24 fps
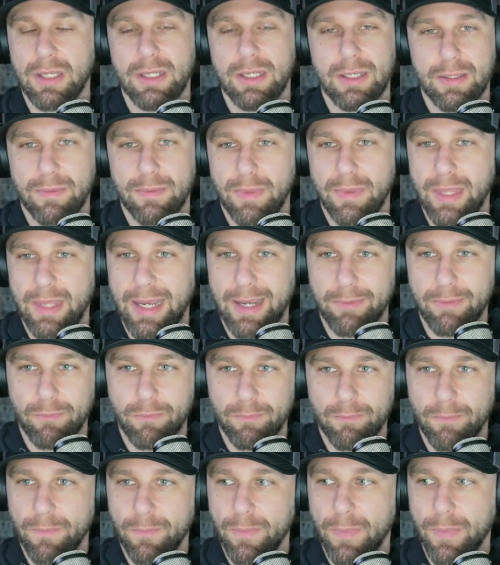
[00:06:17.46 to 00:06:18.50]
that
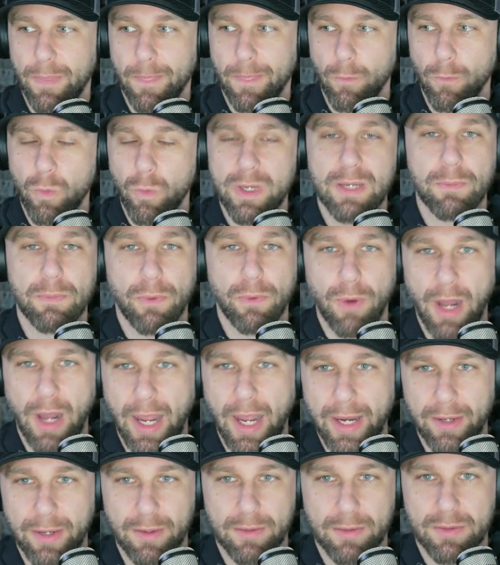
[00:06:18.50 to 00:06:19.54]
week
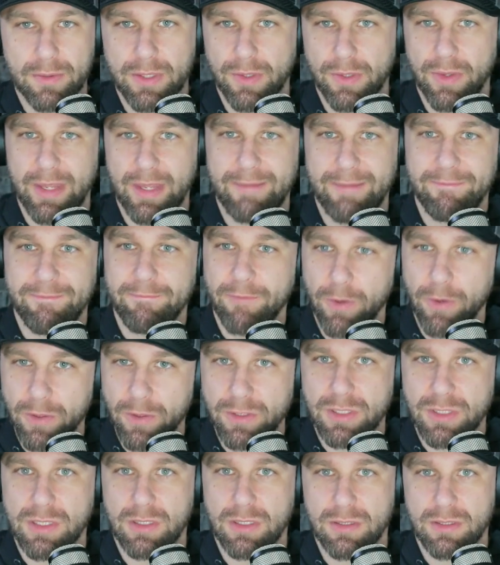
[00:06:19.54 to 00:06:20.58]
prior, you know, that
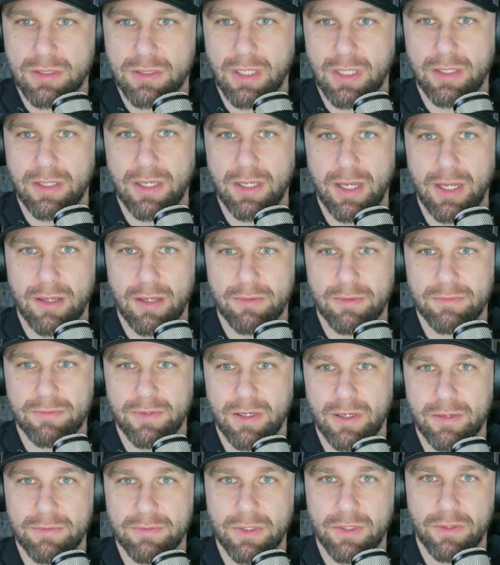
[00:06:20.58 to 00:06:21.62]
first Sunday of
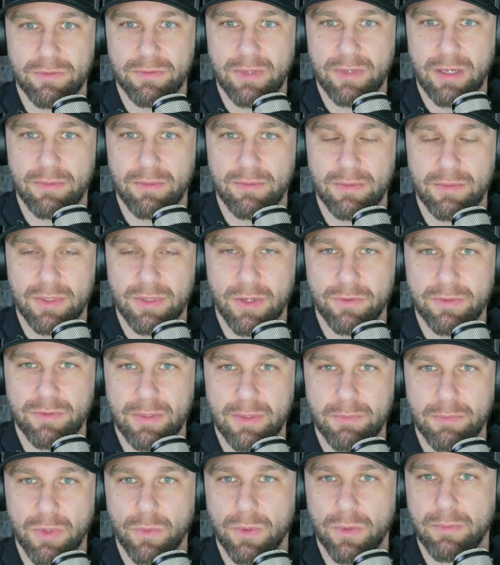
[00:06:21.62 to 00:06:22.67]

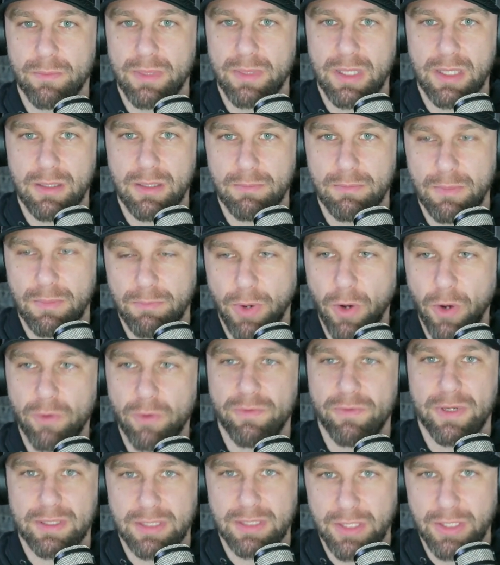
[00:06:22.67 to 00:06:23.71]
November would be
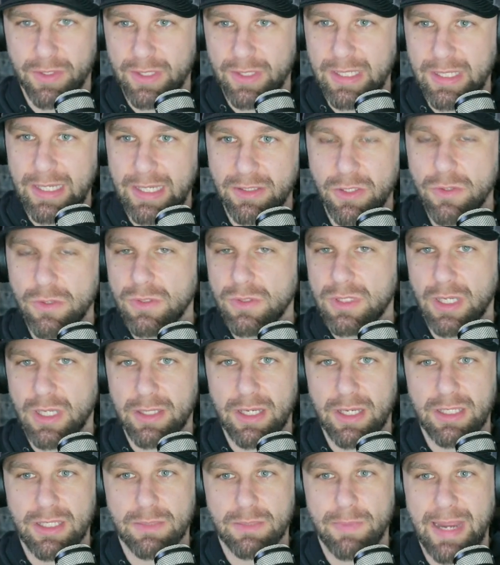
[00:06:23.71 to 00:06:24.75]
perfect. You know, you get two
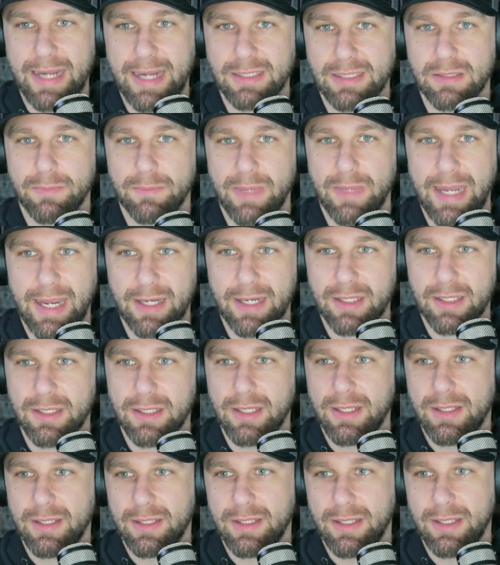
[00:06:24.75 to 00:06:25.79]
Sundays back to back.
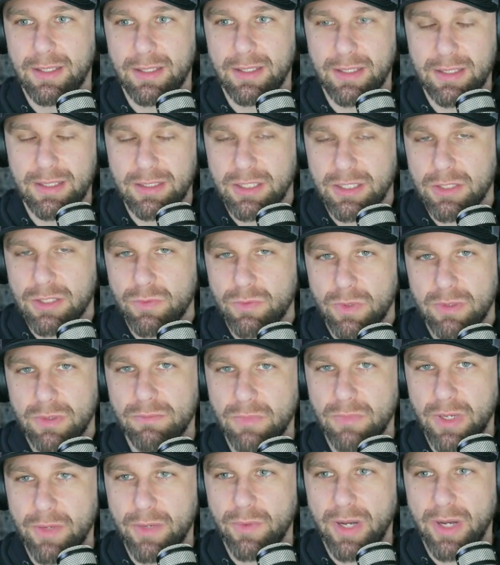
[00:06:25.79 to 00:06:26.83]

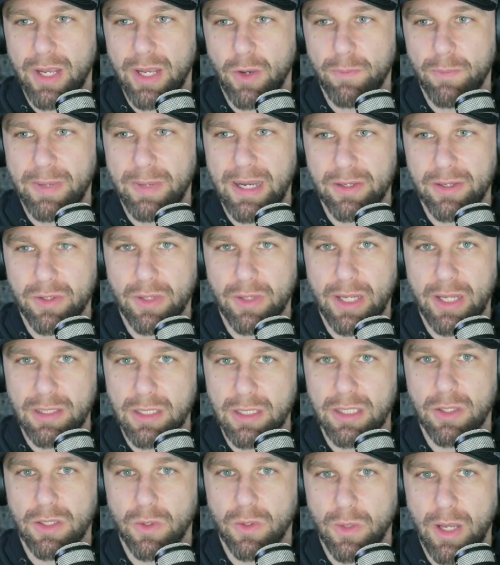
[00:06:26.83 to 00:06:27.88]
It would help out, I
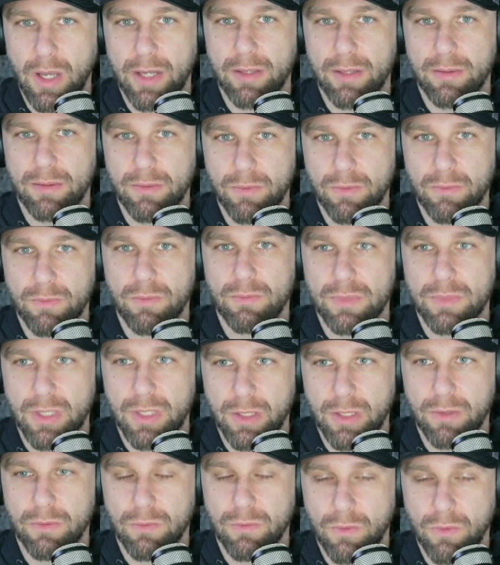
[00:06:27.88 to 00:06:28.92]
think, a lot of, you
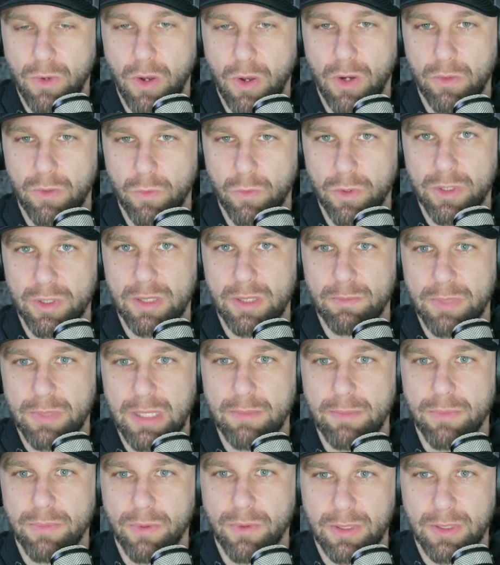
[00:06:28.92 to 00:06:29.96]
know, hardworking
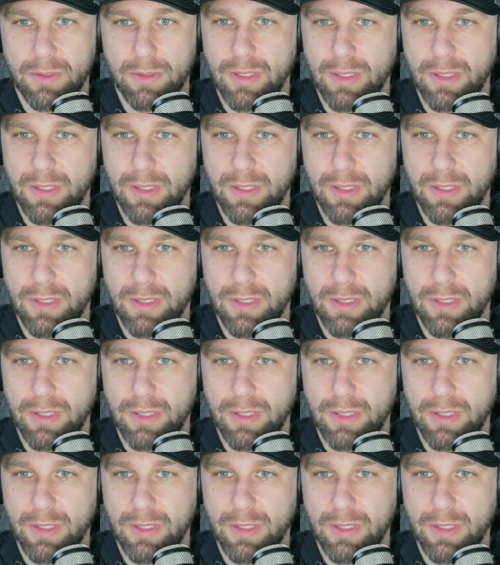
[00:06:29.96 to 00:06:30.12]
people and